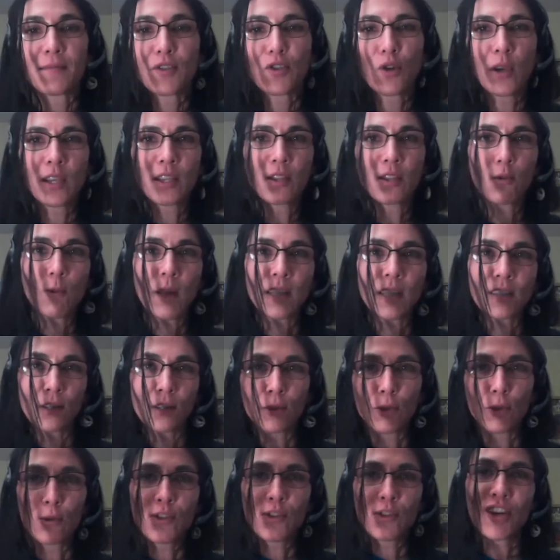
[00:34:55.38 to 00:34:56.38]
Join the
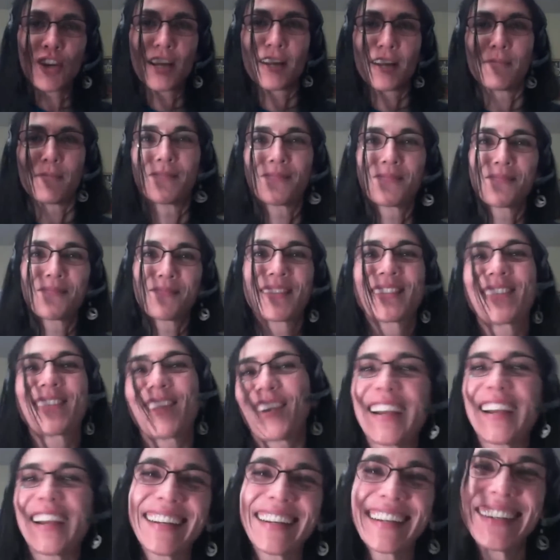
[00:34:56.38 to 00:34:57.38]
resolution.
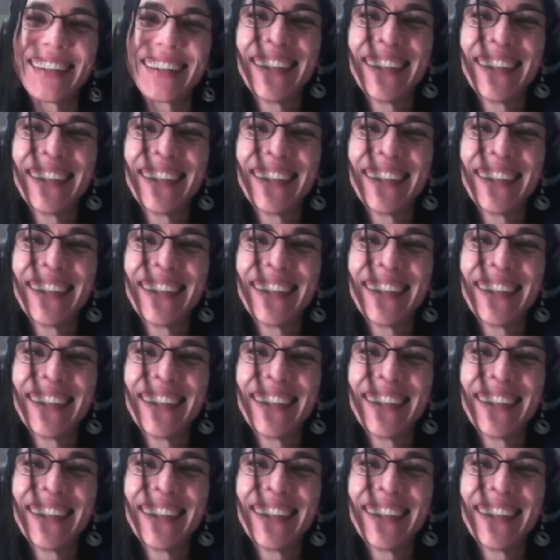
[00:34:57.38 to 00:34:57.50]
Sorry.